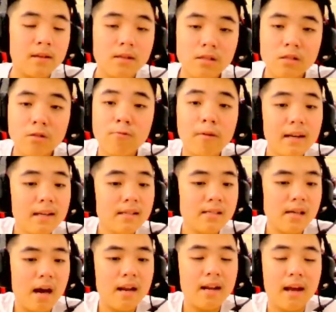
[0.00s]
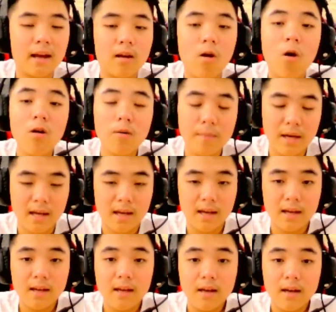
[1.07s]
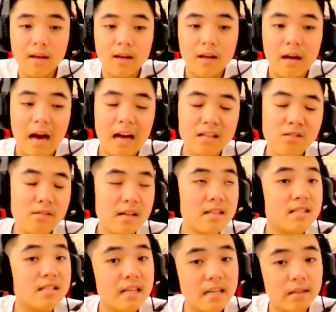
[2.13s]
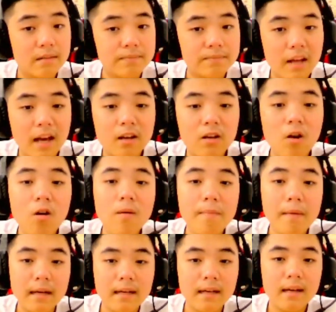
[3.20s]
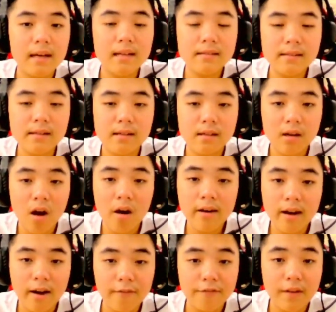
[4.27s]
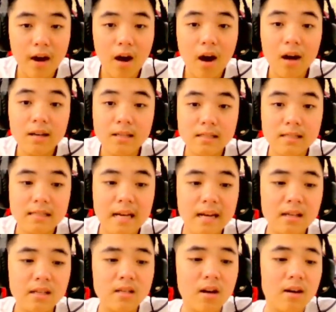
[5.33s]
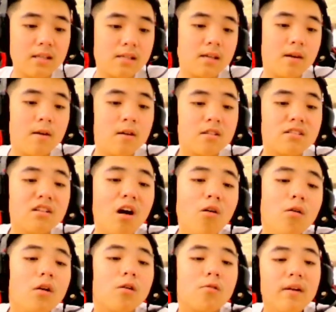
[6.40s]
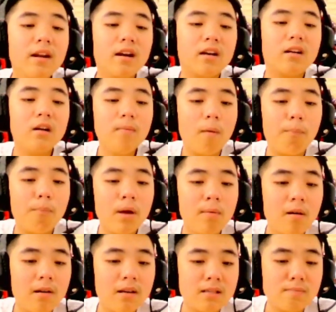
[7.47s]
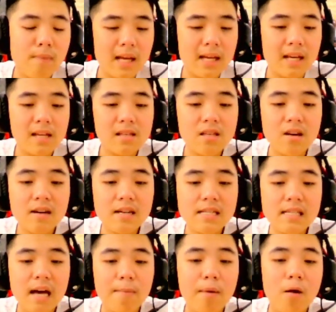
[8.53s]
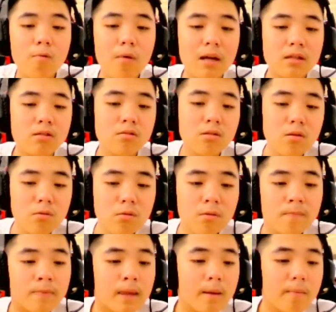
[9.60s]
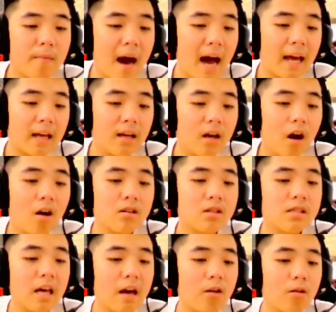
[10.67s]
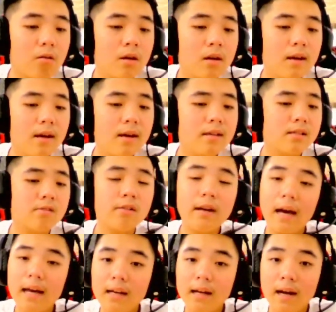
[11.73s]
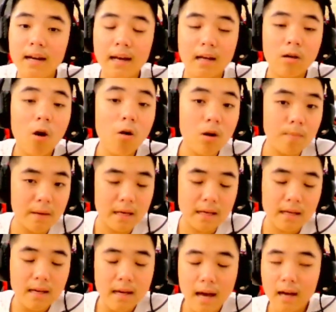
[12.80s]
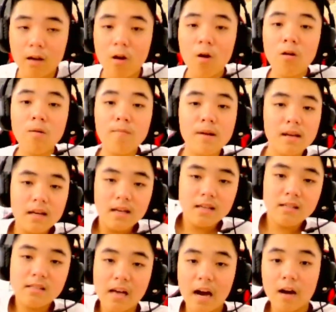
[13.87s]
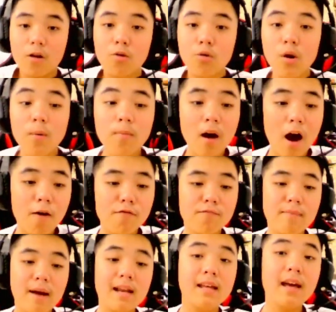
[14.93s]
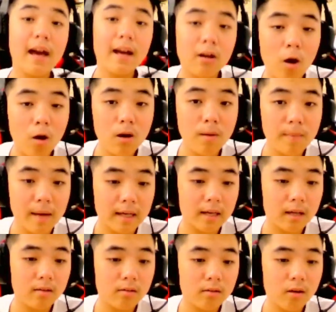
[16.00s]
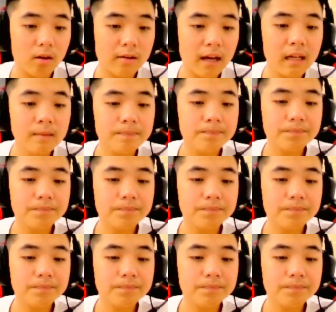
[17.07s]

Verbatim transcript: So what is an economy? As you can see, economic is the kind of the understanding choice. So when a group of people is making choice about what to do, buy or sell, it create an economy. Economy is a group of many economic. Okay?